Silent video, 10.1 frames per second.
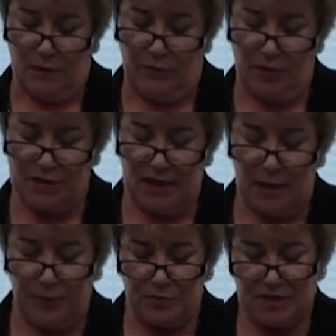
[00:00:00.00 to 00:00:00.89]
For
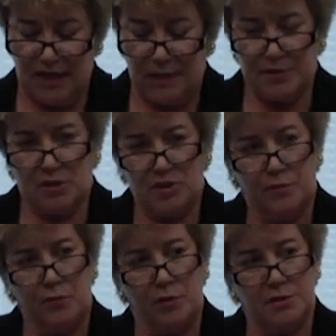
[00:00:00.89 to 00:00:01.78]
example, SAMHSA
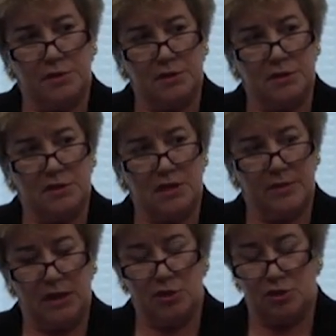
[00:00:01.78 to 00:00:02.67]
supports the
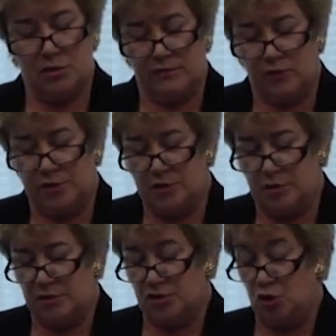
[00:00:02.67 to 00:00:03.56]
dissemination of what is
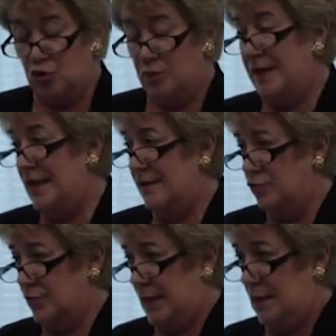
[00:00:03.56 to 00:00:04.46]
known as the good
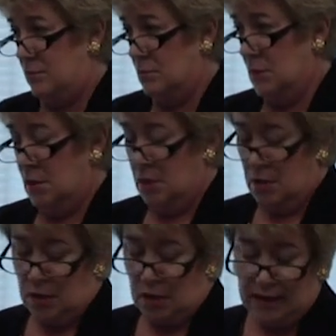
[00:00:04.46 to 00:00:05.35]
behavior game.
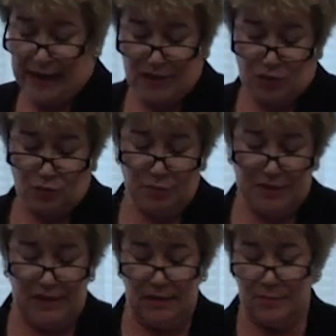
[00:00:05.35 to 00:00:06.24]
Classroom
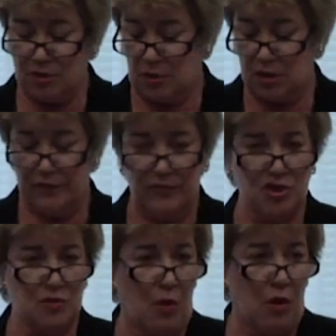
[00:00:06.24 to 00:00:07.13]
teams are given
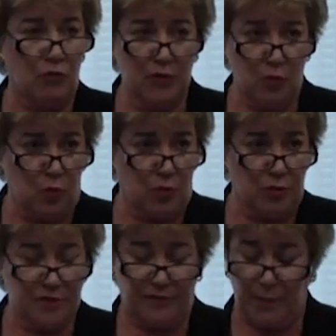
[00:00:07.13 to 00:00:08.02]
small
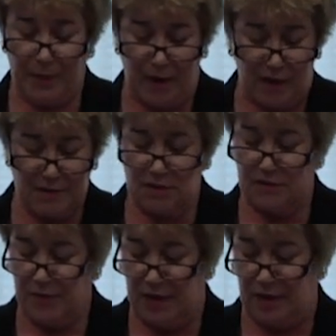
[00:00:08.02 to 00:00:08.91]
rewards for
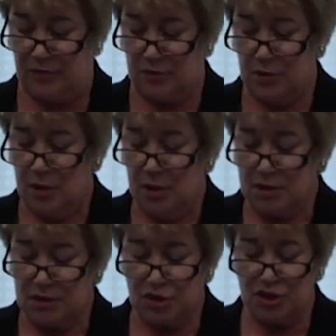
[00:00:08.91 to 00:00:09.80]
positive behavior,
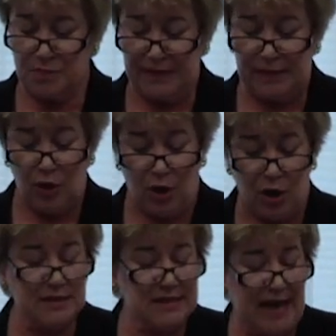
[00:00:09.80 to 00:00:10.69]
such as being
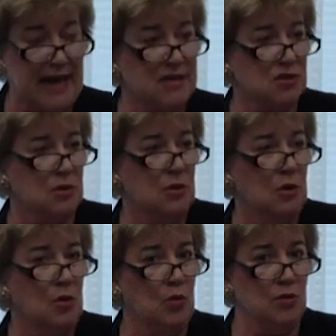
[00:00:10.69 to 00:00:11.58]
on task
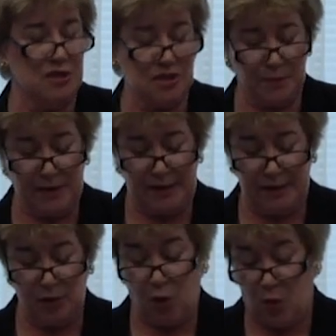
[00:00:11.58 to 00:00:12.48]
or
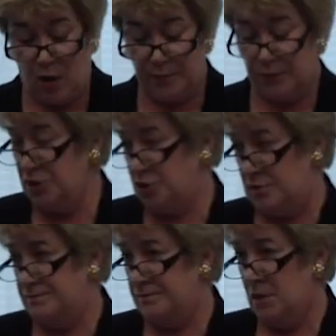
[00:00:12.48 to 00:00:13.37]
displaying
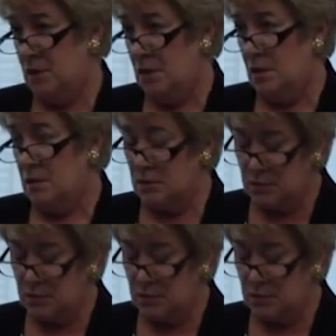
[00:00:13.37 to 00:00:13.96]
cooperation. The